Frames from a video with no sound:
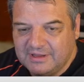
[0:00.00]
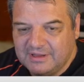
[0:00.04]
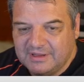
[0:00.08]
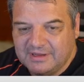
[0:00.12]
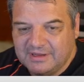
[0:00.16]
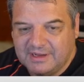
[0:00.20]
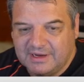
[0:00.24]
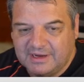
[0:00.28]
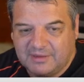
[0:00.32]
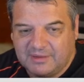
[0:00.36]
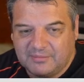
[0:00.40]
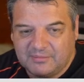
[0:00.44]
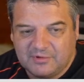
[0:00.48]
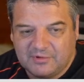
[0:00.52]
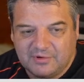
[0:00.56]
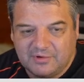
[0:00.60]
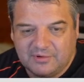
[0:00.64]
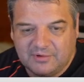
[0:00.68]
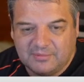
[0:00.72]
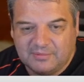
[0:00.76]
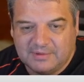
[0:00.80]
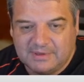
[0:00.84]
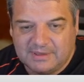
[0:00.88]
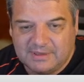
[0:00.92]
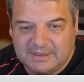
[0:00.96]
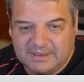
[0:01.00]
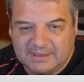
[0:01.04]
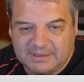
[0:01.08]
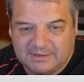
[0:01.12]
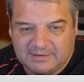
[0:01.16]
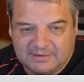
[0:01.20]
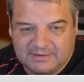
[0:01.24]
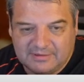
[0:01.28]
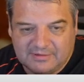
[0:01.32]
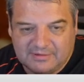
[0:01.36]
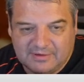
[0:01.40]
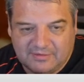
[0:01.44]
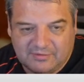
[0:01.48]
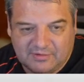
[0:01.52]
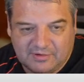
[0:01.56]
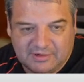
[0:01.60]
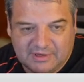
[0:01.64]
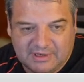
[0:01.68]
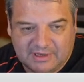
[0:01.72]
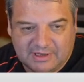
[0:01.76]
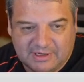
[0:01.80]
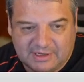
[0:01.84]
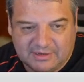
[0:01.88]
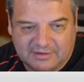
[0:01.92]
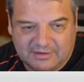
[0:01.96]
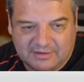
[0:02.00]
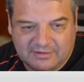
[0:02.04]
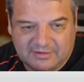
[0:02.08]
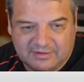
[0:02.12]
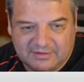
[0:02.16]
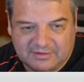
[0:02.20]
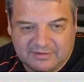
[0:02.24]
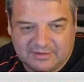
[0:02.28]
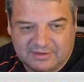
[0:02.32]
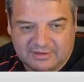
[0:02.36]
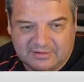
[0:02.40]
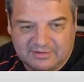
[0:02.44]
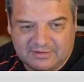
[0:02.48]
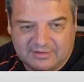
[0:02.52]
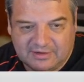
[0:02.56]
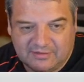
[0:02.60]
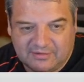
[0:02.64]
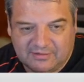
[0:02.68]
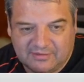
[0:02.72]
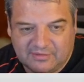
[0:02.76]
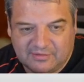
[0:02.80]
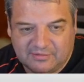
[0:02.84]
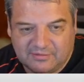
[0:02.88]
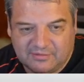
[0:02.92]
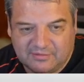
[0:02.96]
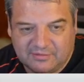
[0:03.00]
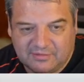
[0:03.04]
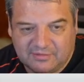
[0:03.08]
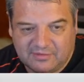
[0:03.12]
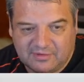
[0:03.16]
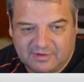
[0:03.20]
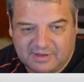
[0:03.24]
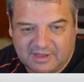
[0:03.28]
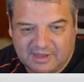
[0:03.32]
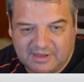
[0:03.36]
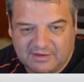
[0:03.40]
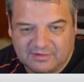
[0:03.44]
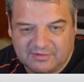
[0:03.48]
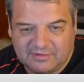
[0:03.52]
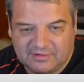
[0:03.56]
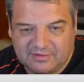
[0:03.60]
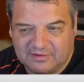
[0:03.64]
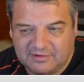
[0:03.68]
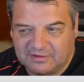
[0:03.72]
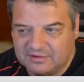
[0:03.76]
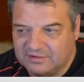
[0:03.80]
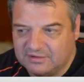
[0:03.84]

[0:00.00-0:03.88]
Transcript: let's have a look here, 67,000